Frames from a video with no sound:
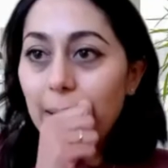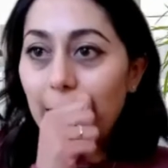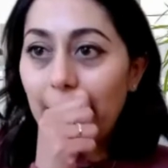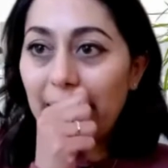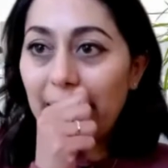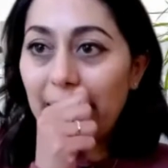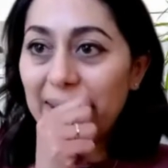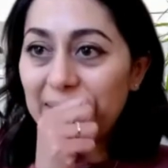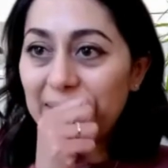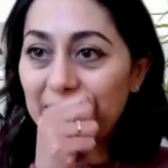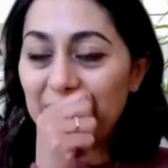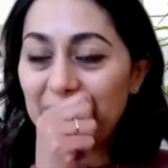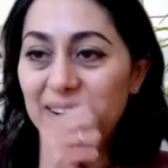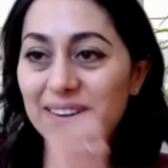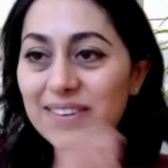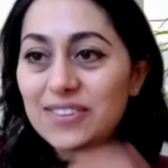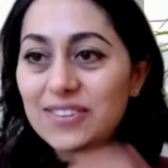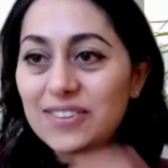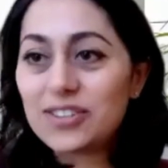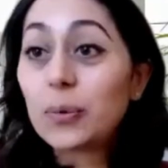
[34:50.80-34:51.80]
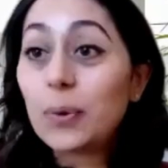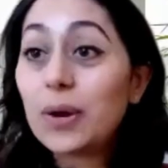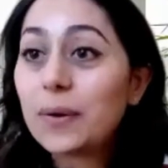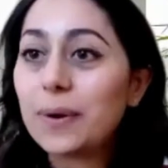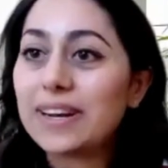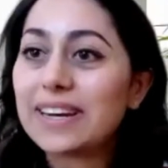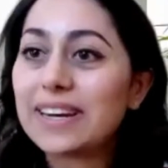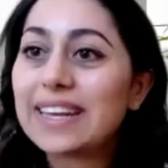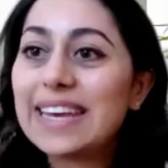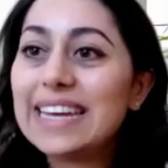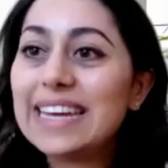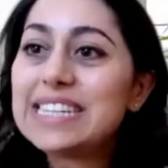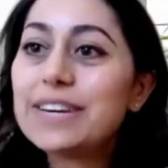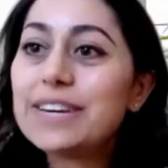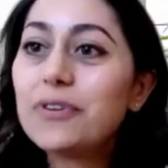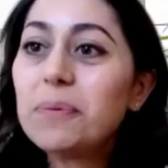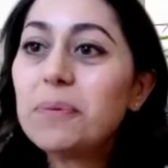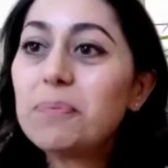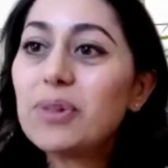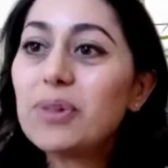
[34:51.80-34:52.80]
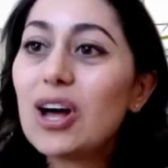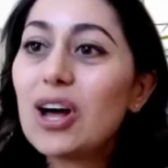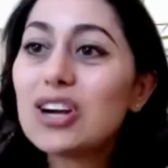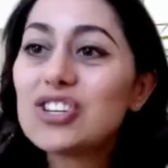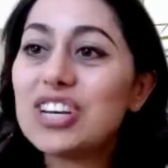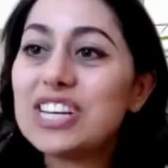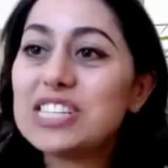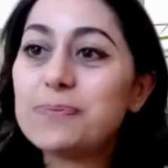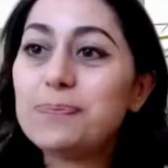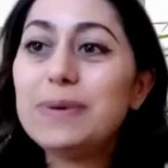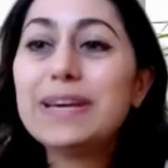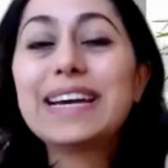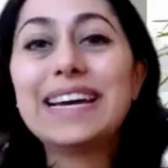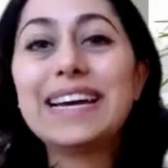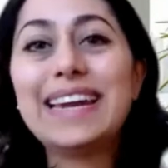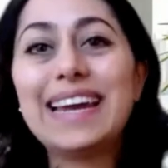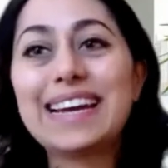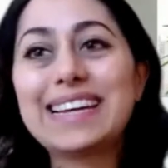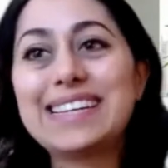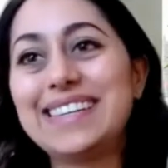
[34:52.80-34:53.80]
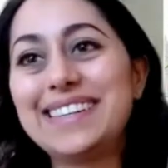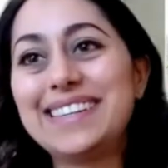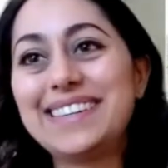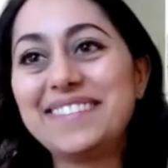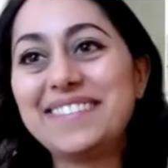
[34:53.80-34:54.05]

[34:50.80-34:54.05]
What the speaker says: And just a quick one, can different blockchains be connected?